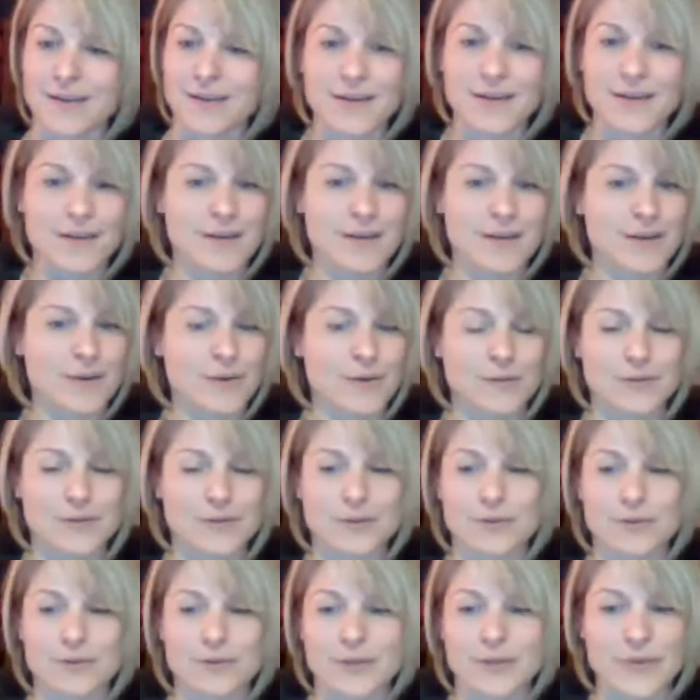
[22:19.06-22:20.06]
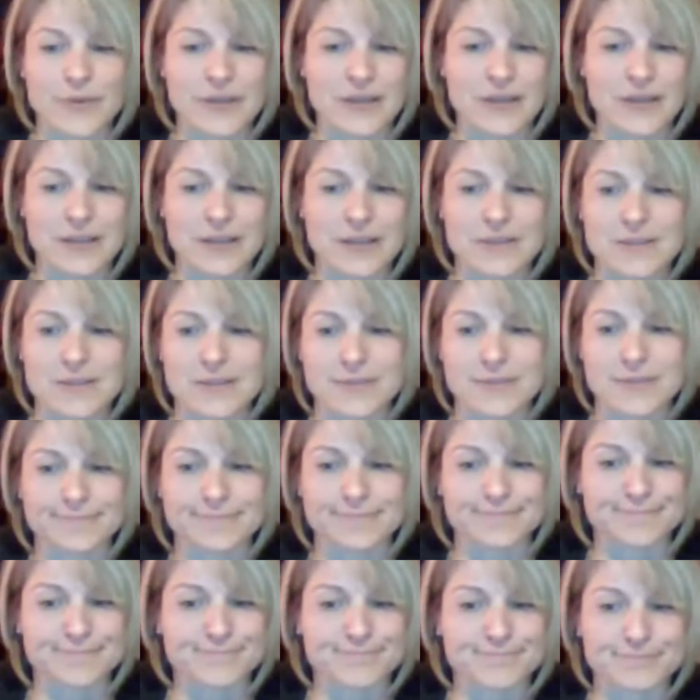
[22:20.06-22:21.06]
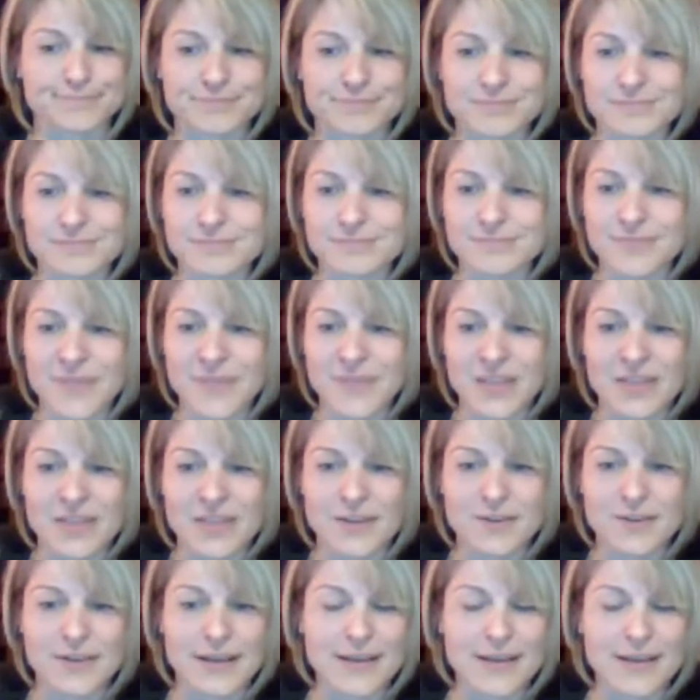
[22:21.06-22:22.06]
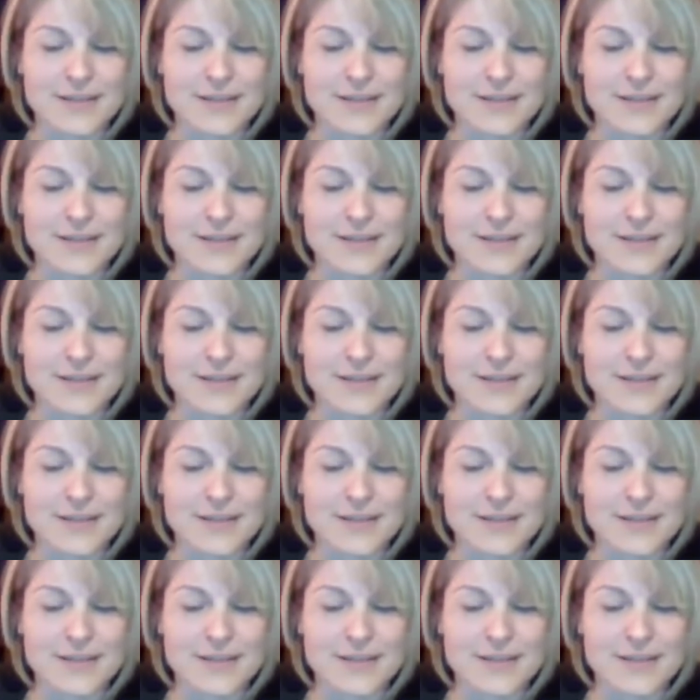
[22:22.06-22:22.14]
whole new group of kids. They're nuts.